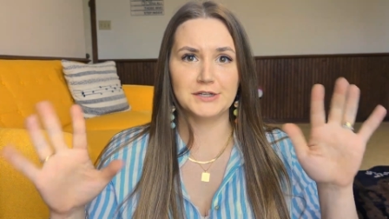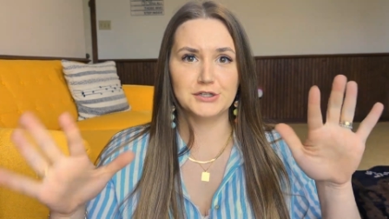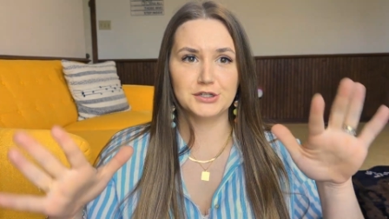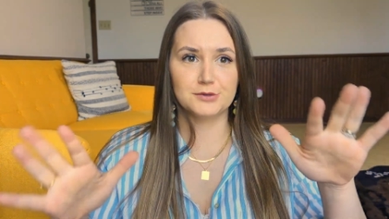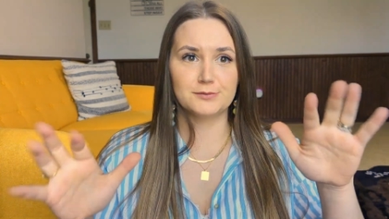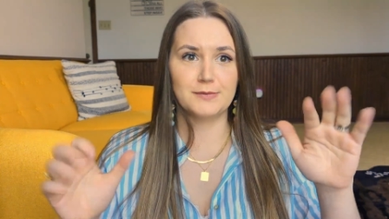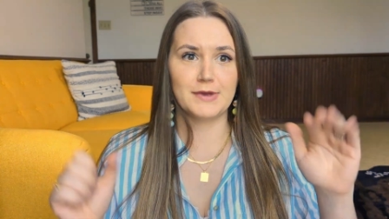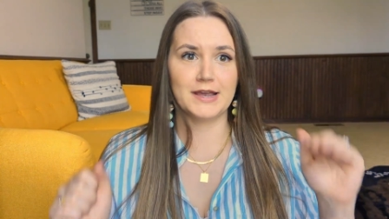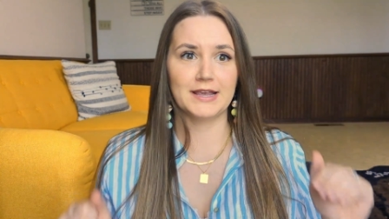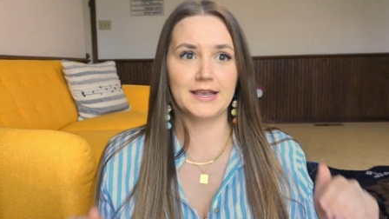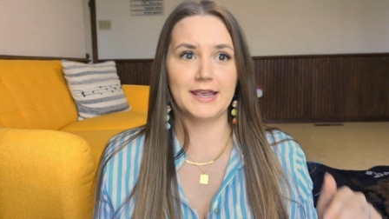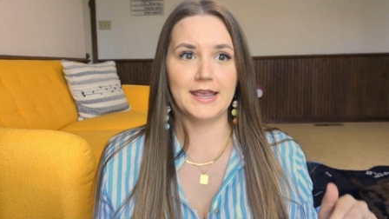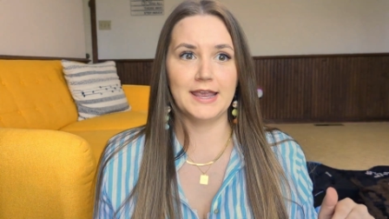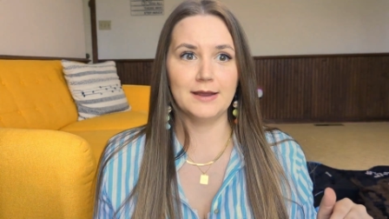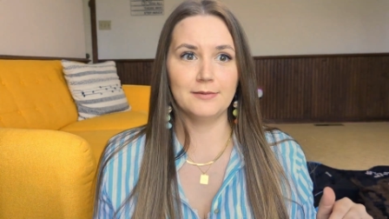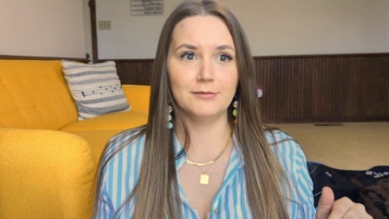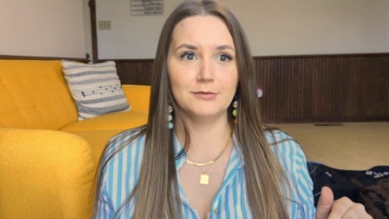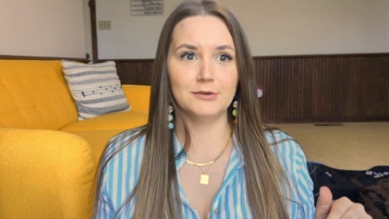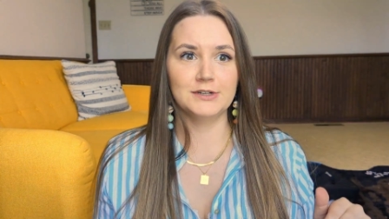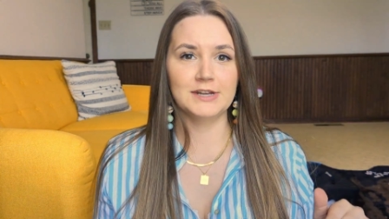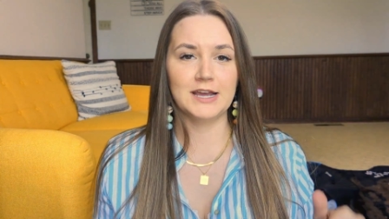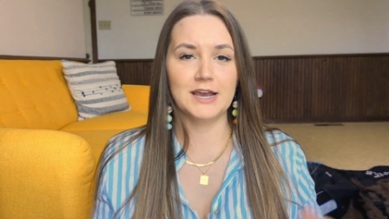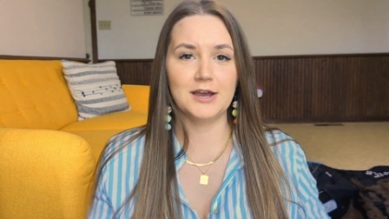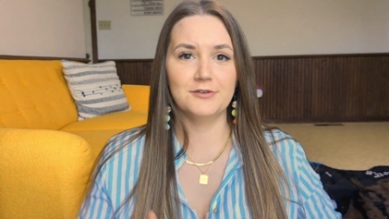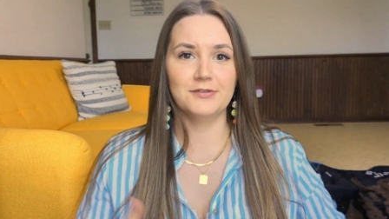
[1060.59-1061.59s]
took my
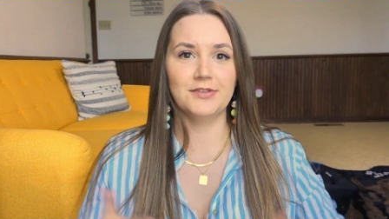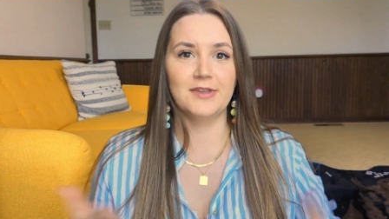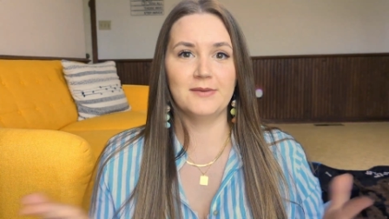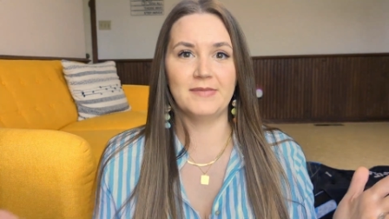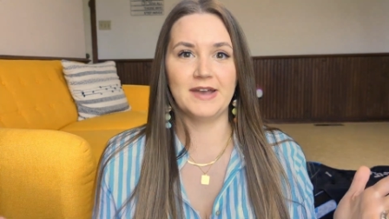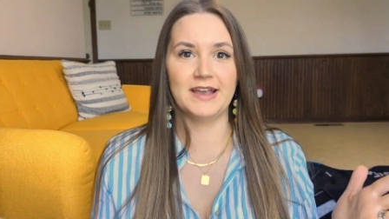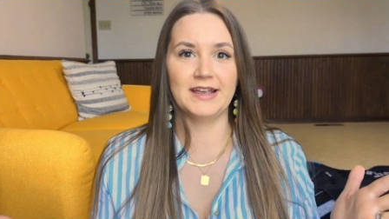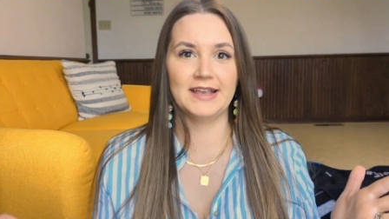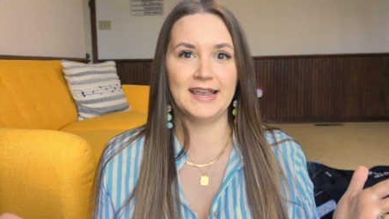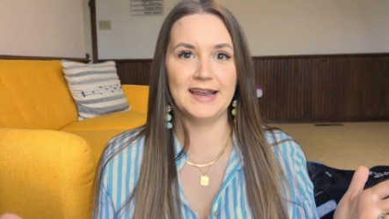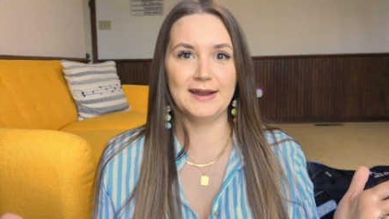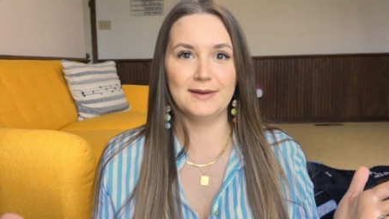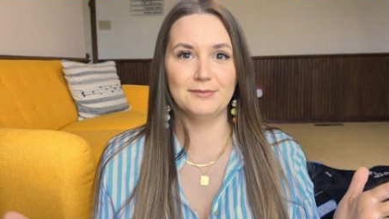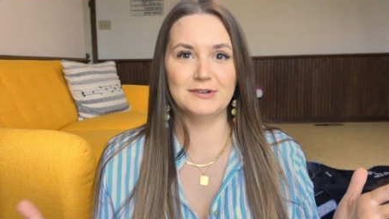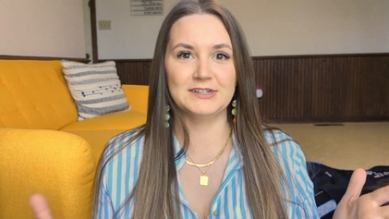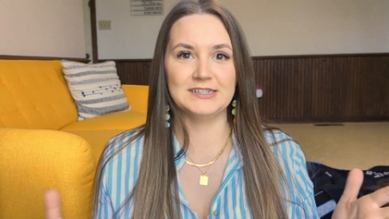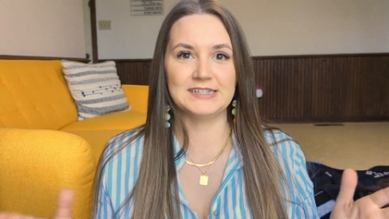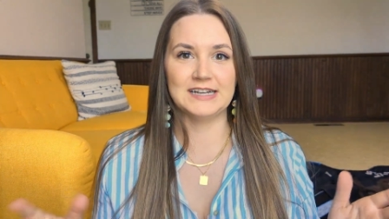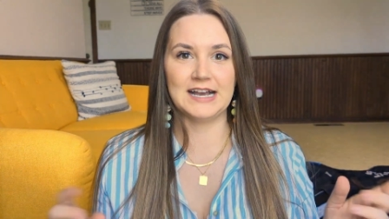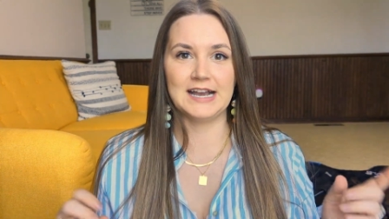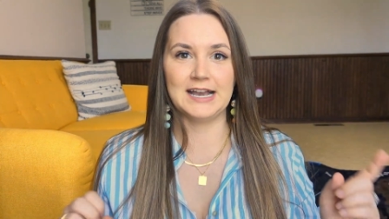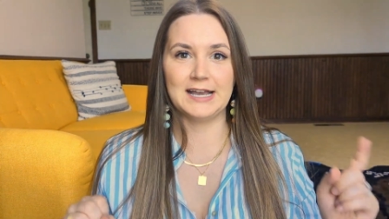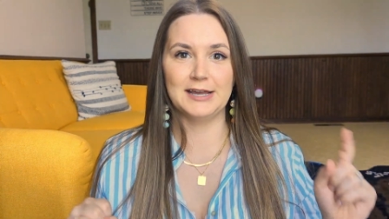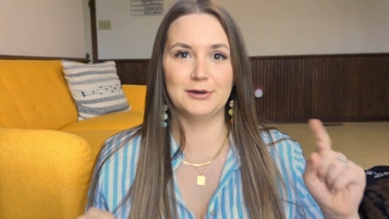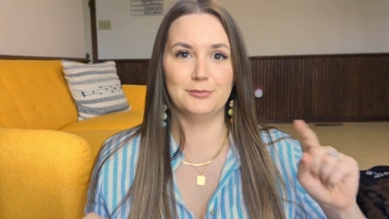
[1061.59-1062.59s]
camera down that my camera
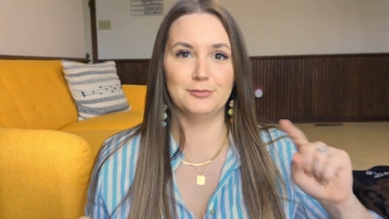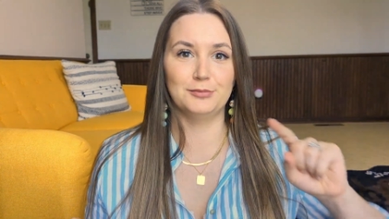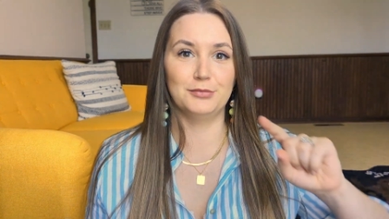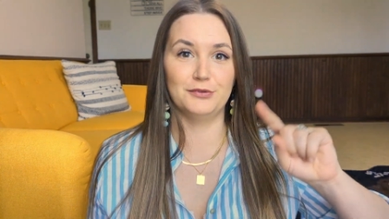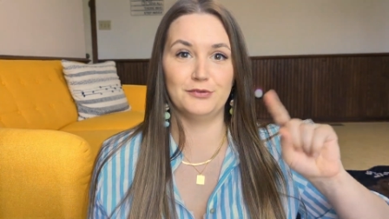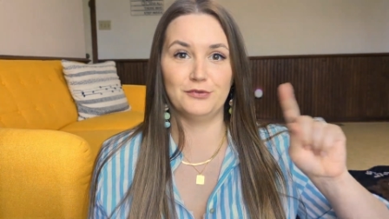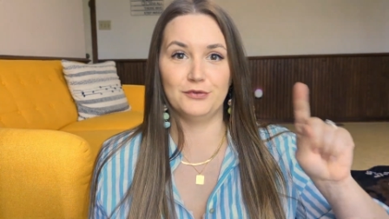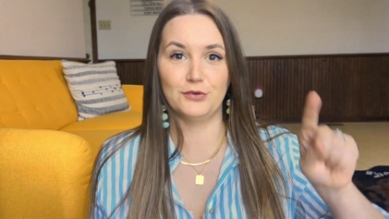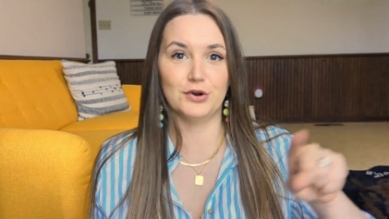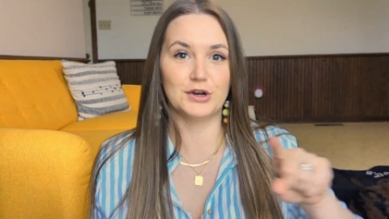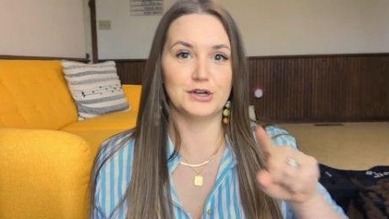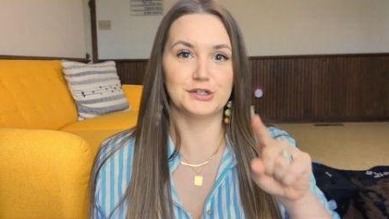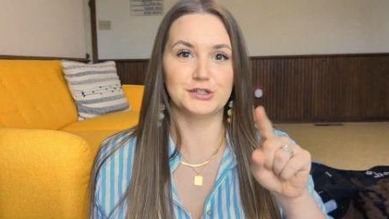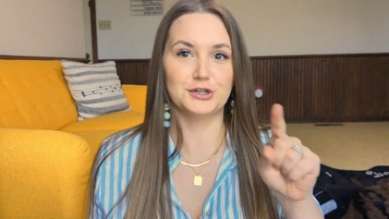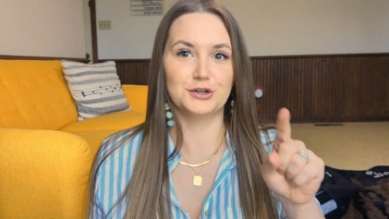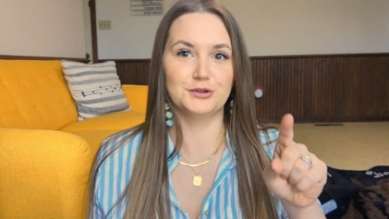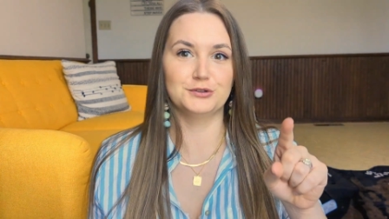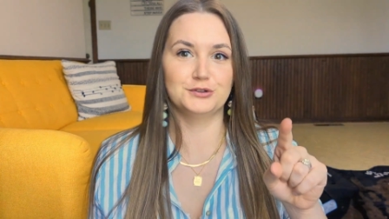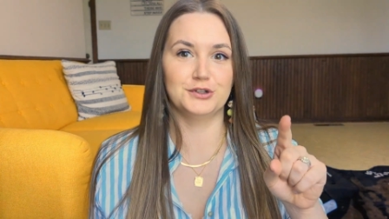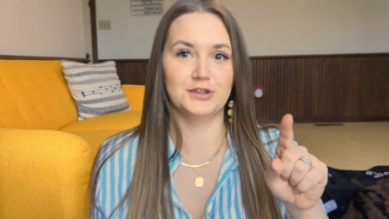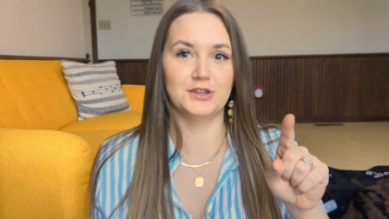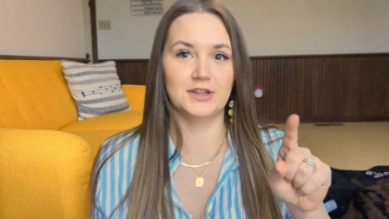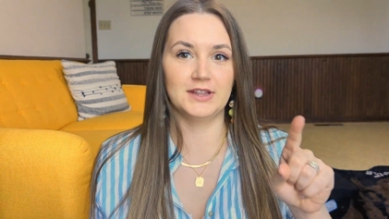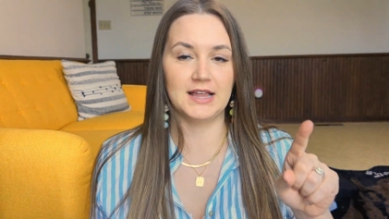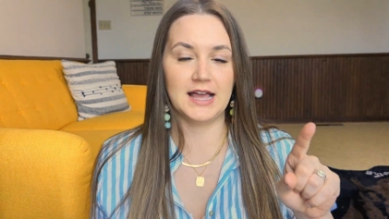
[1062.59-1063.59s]
died before it
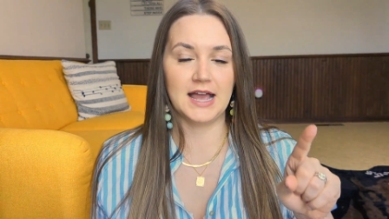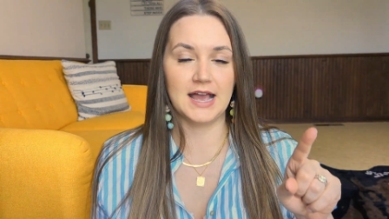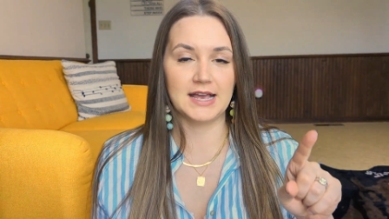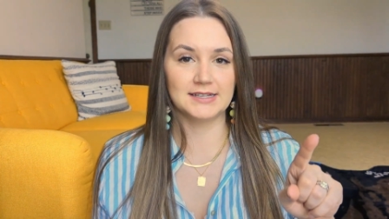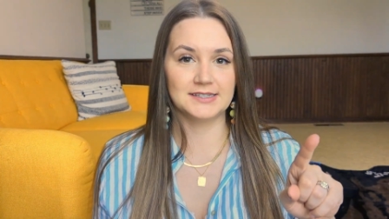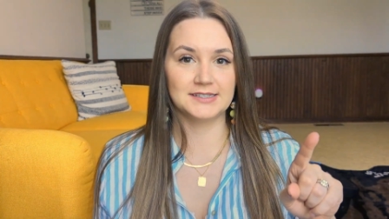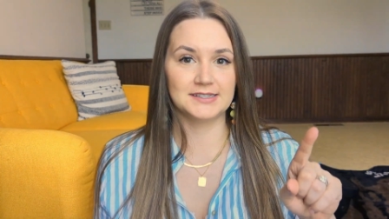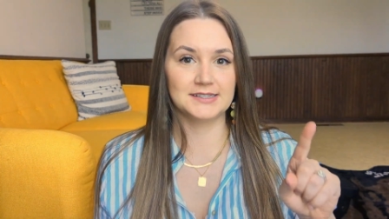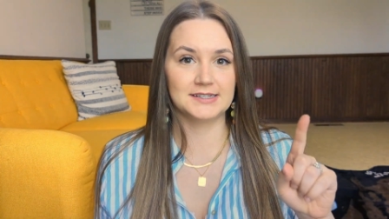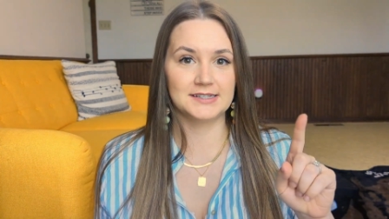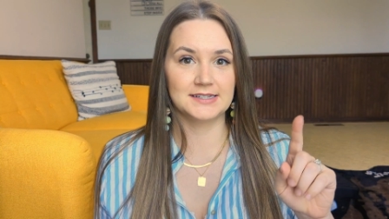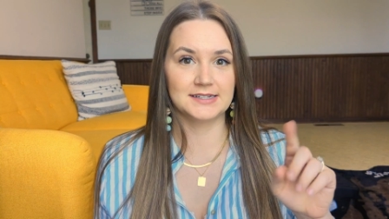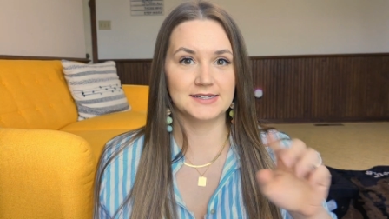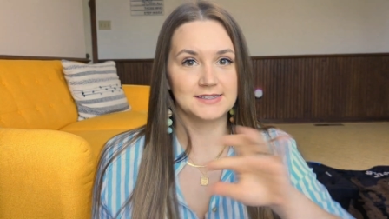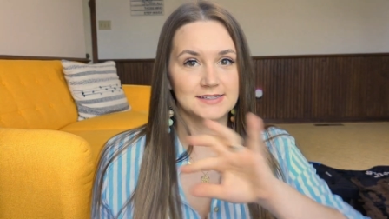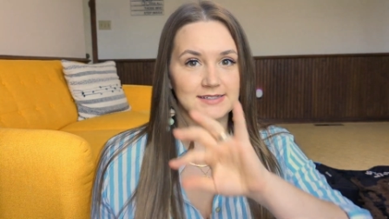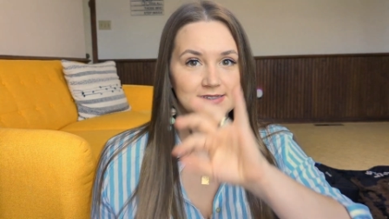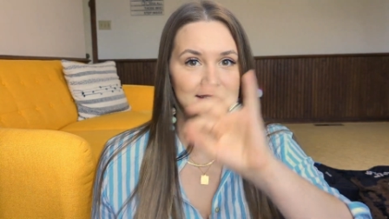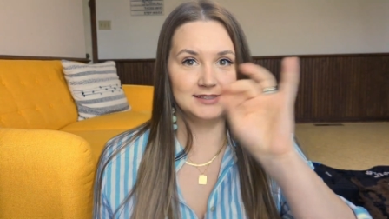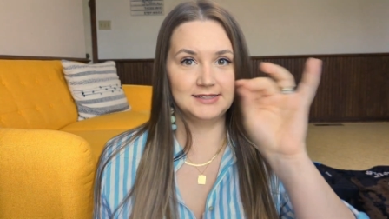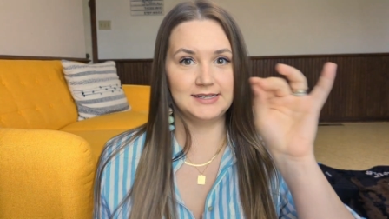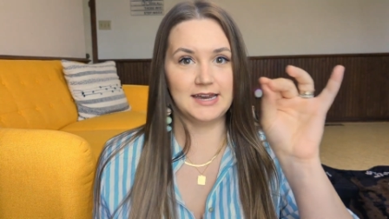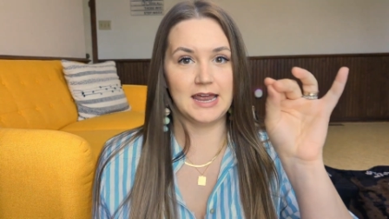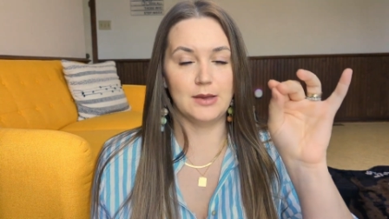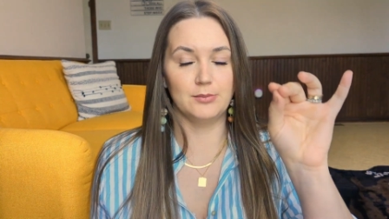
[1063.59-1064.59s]
showed you the last
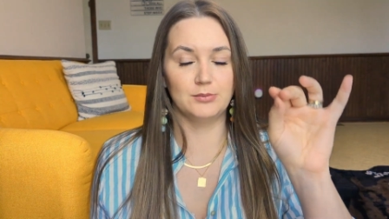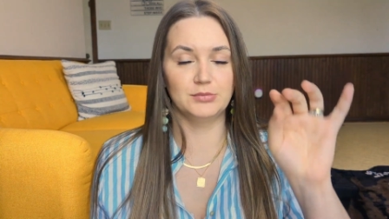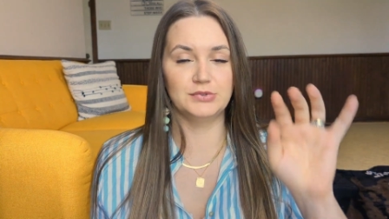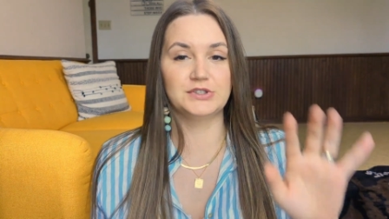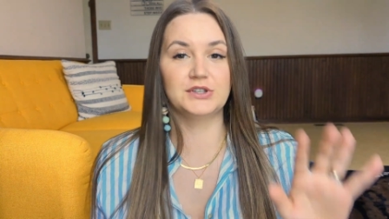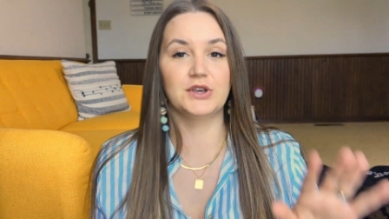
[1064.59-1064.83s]
step.